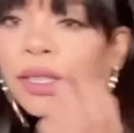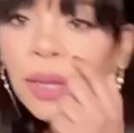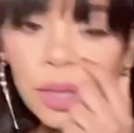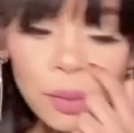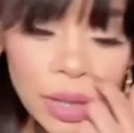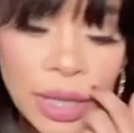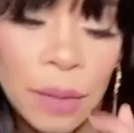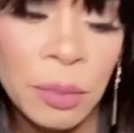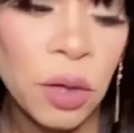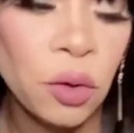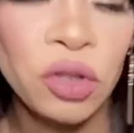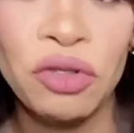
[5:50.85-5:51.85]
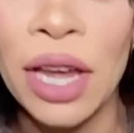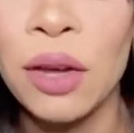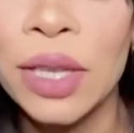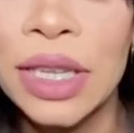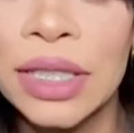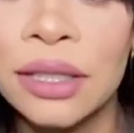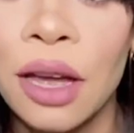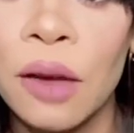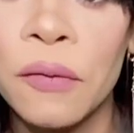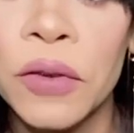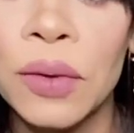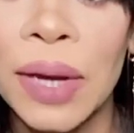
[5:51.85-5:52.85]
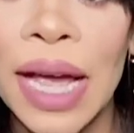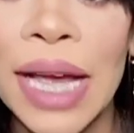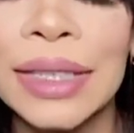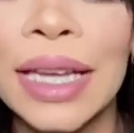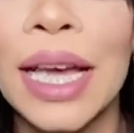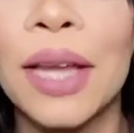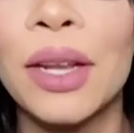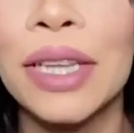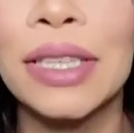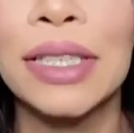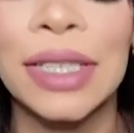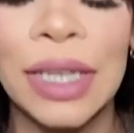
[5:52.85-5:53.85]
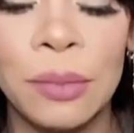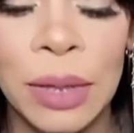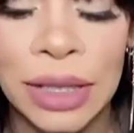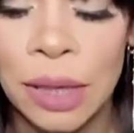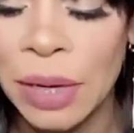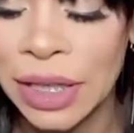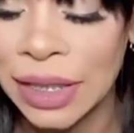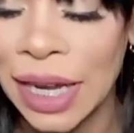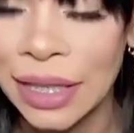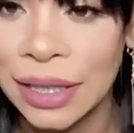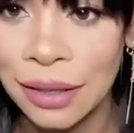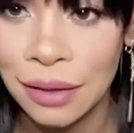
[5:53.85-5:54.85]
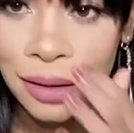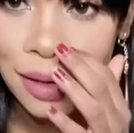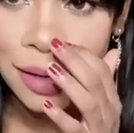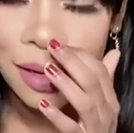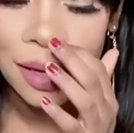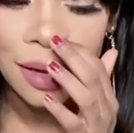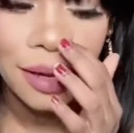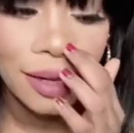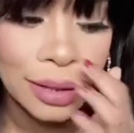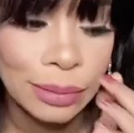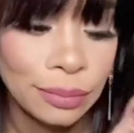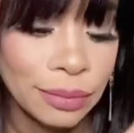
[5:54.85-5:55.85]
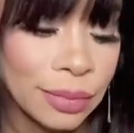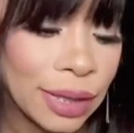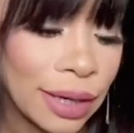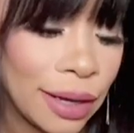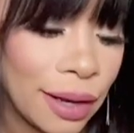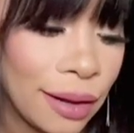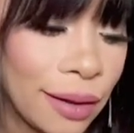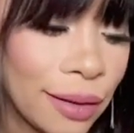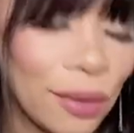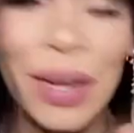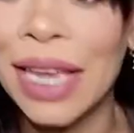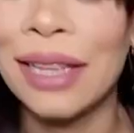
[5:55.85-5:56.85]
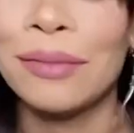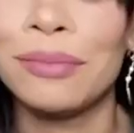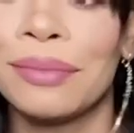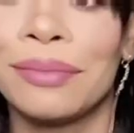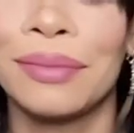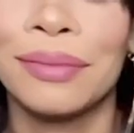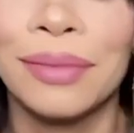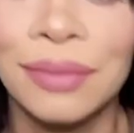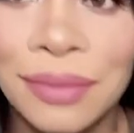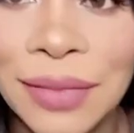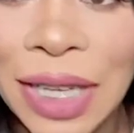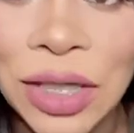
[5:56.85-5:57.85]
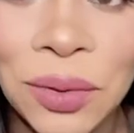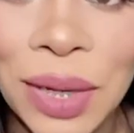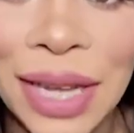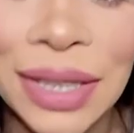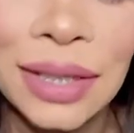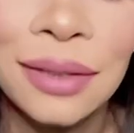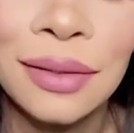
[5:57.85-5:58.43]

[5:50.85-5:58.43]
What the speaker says: anyway, let me go try on this stuff for you guys and let's see, because I'm excited. Okay, let's do that.